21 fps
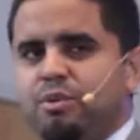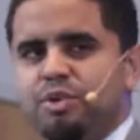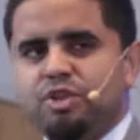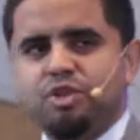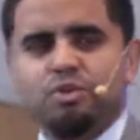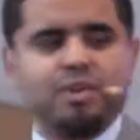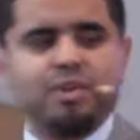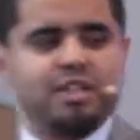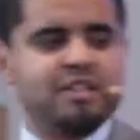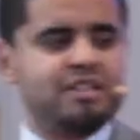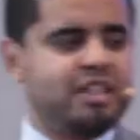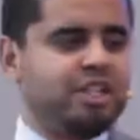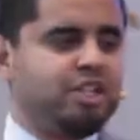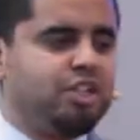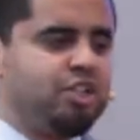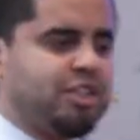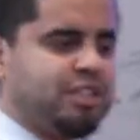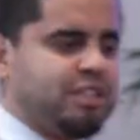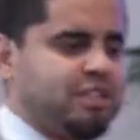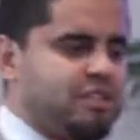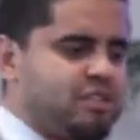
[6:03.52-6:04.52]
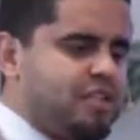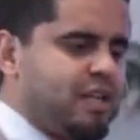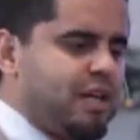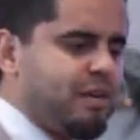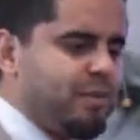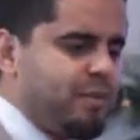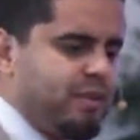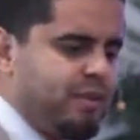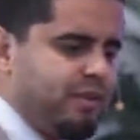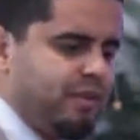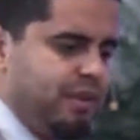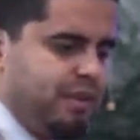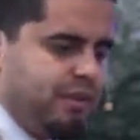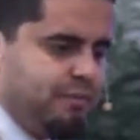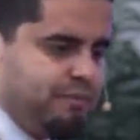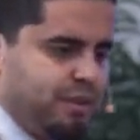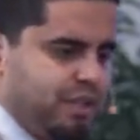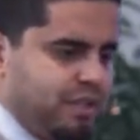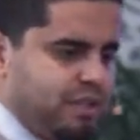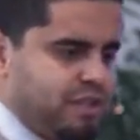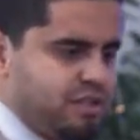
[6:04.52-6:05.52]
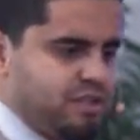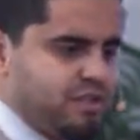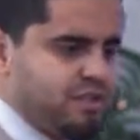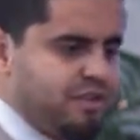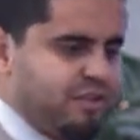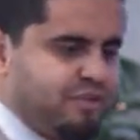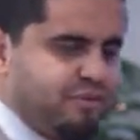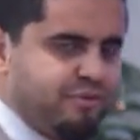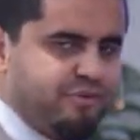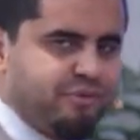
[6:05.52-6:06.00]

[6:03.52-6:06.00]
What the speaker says: but we do want to take a look at the Sabbath, because the